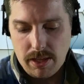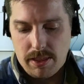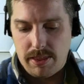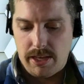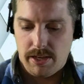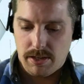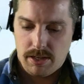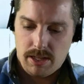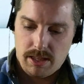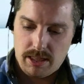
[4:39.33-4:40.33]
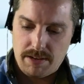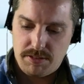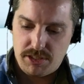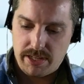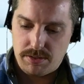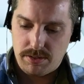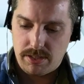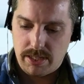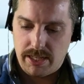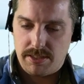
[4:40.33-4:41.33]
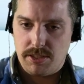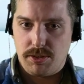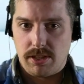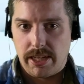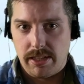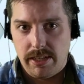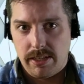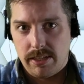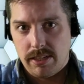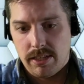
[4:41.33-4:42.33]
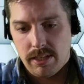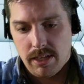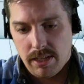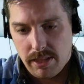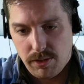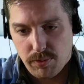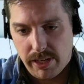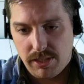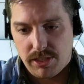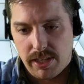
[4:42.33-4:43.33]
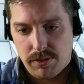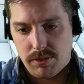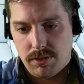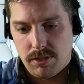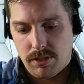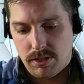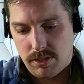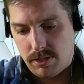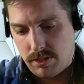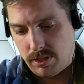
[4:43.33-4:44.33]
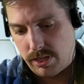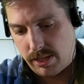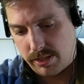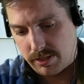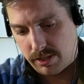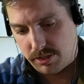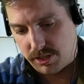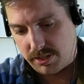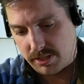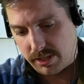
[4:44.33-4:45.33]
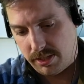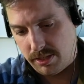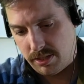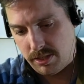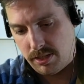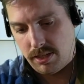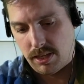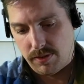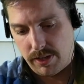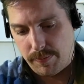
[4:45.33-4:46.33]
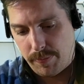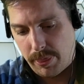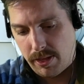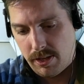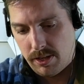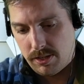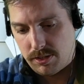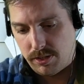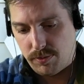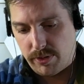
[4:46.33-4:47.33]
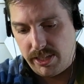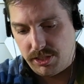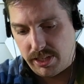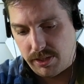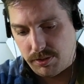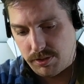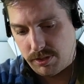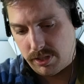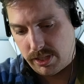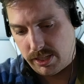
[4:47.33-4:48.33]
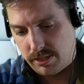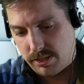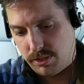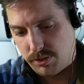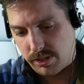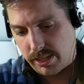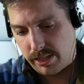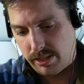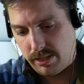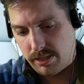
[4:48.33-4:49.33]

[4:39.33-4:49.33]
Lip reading: The left channel is the ukulele. The right channel, let's adjust this again. All right, so the right channel is the ukulele.